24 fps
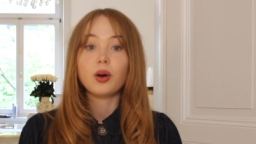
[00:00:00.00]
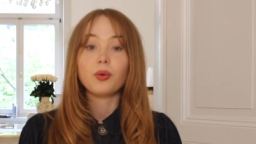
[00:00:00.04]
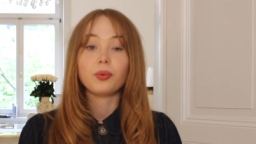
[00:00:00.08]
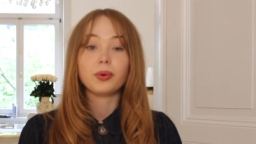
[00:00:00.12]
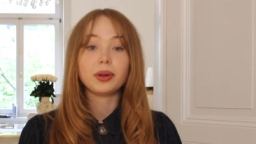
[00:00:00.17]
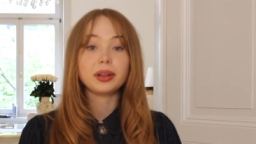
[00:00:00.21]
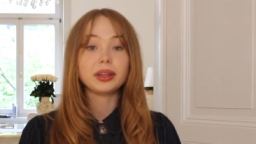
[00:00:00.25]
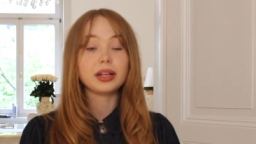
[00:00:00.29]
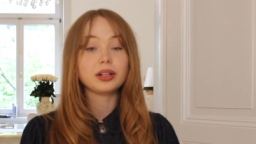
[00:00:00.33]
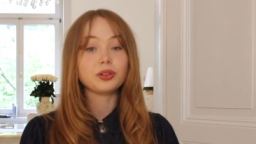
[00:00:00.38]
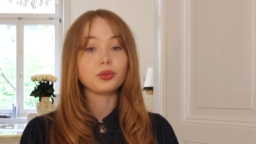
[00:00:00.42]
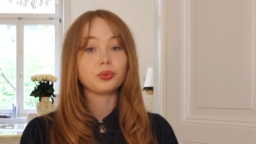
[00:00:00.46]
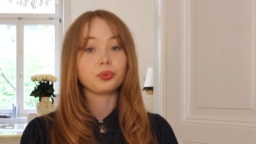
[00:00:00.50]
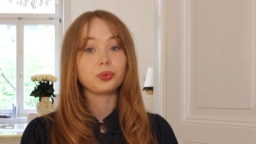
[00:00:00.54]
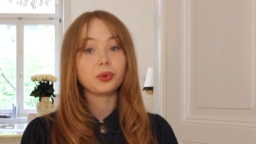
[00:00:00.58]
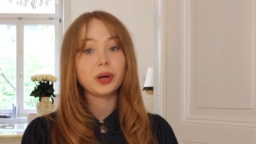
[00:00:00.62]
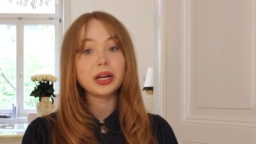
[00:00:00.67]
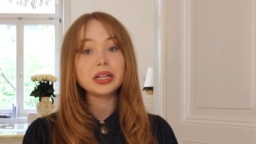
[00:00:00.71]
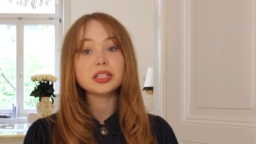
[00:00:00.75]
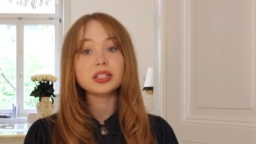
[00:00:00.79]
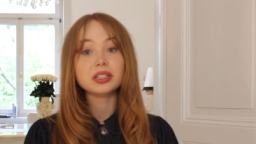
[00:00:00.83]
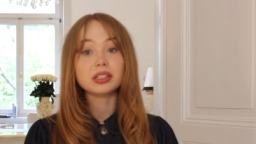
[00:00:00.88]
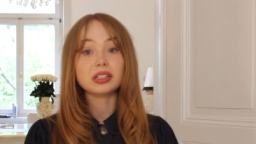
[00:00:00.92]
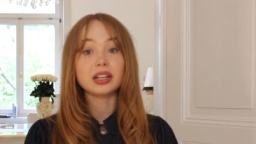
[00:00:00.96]
one that
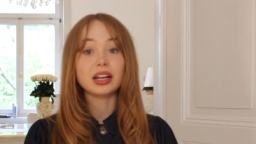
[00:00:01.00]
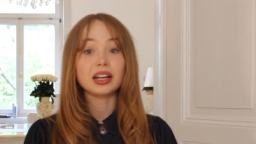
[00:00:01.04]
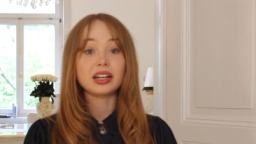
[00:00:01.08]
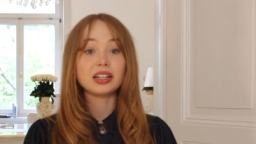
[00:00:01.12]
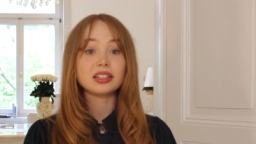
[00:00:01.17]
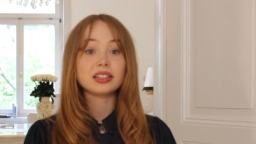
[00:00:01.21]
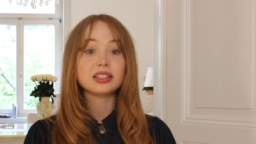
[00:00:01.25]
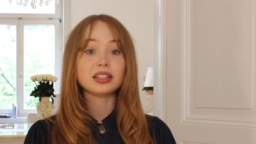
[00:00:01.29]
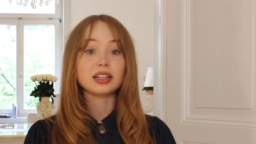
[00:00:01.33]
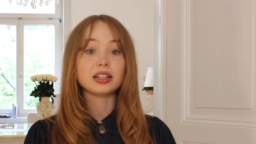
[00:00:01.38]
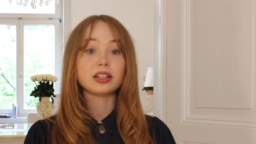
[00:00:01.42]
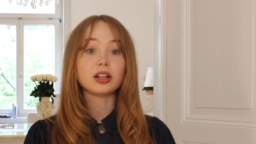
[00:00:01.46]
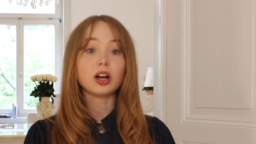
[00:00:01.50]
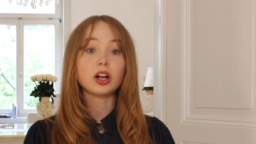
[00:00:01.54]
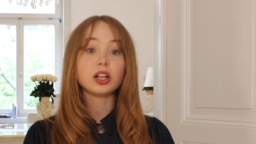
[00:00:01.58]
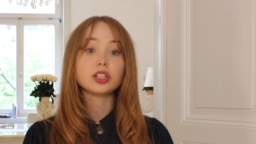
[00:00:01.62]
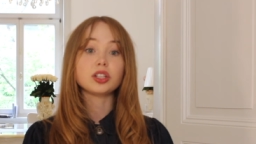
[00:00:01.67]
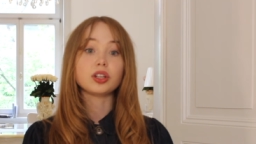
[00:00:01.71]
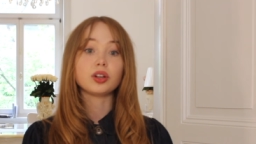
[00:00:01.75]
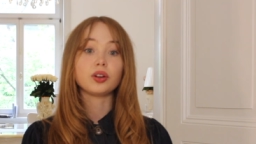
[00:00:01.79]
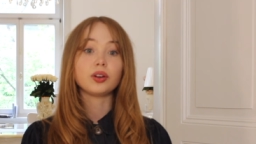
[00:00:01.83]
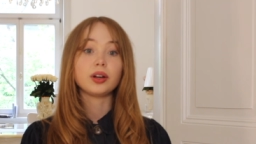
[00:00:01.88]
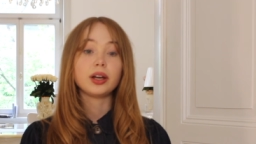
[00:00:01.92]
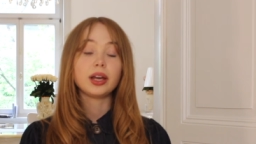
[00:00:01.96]
resonates and
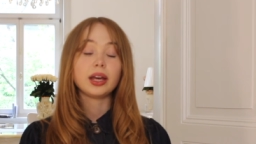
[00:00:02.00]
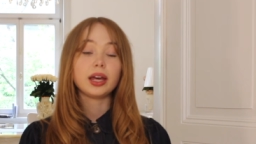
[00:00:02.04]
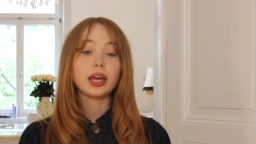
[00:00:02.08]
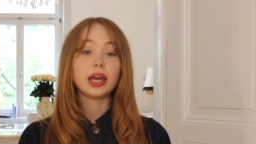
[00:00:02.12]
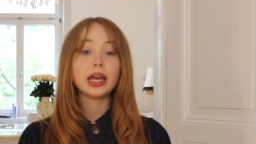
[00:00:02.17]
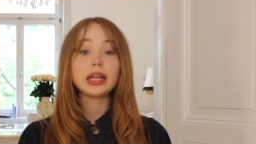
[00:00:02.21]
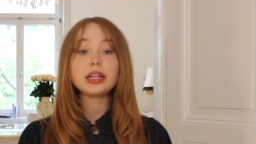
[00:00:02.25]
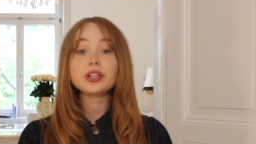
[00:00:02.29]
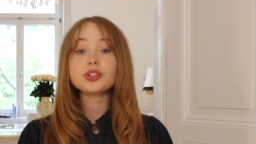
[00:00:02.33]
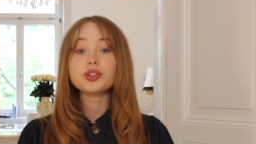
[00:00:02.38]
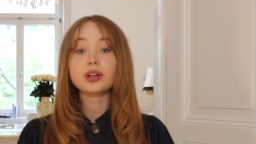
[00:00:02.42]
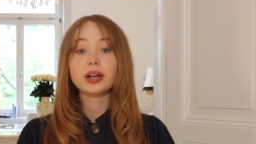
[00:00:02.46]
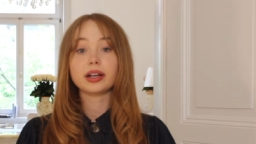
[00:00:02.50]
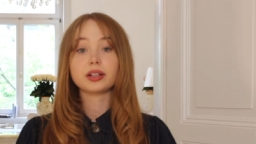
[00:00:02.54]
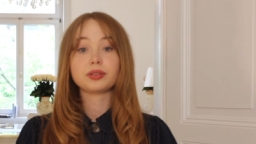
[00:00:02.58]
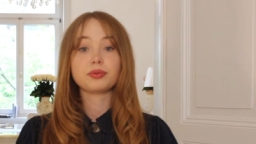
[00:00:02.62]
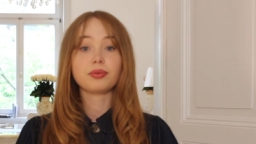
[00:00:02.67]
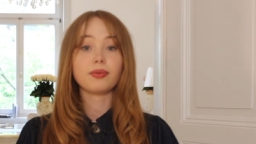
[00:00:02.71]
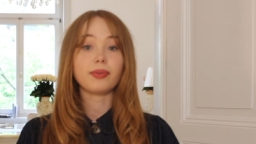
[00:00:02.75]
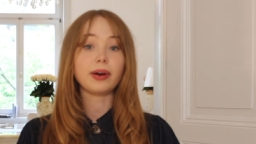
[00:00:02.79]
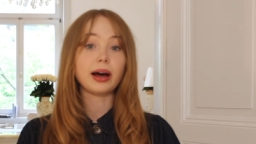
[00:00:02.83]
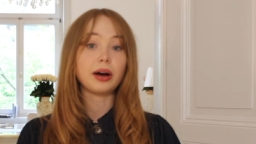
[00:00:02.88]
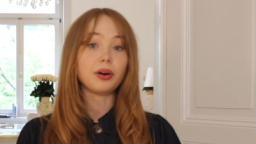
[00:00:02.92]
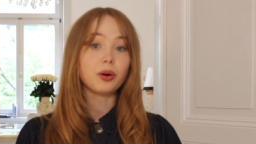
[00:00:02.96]
also interacts
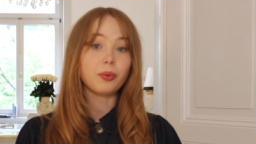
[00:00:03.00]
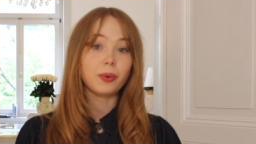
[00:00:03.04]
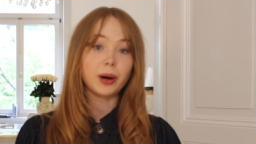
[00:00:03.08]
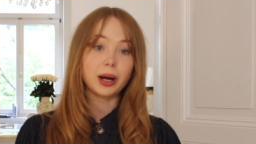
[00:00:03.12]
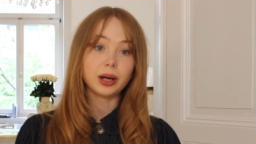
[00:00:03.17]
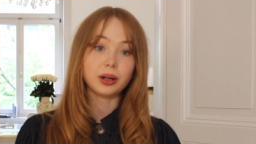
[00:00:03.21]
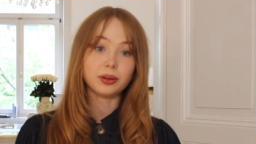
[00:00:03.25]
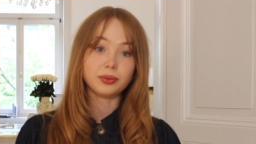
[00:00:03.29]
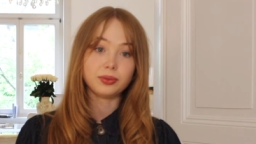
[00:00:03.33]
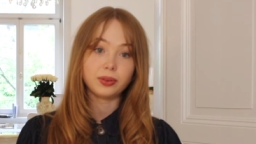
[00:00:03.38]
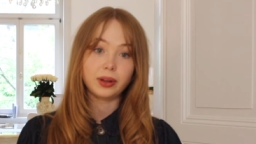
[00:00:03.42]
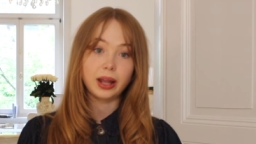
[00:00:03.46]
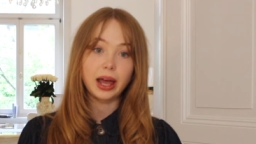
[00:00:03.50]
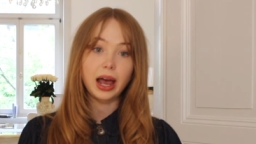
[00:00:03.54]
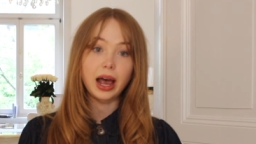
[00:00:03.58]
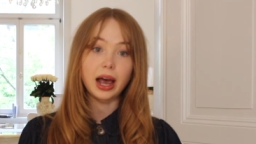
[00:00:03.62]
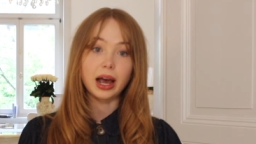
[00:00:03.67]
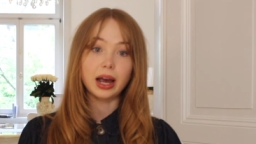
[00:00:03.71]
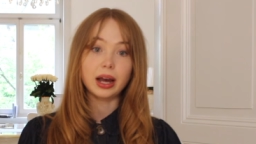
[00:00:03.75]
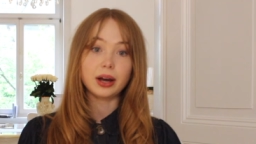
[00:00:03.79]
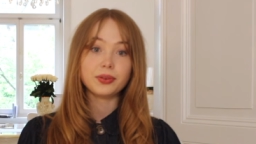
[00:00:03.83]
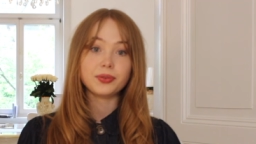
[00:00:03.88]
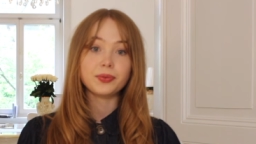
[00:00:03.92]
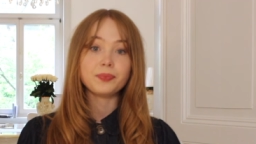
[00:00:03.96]
with our way of
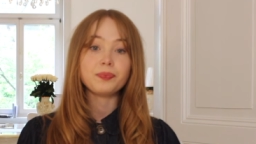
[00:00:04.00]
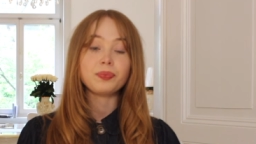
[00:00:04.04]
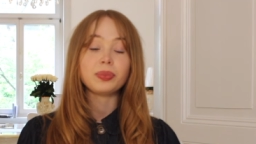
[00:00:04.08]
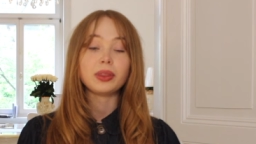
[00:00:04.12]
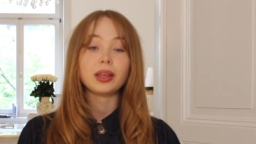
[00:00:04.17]
life.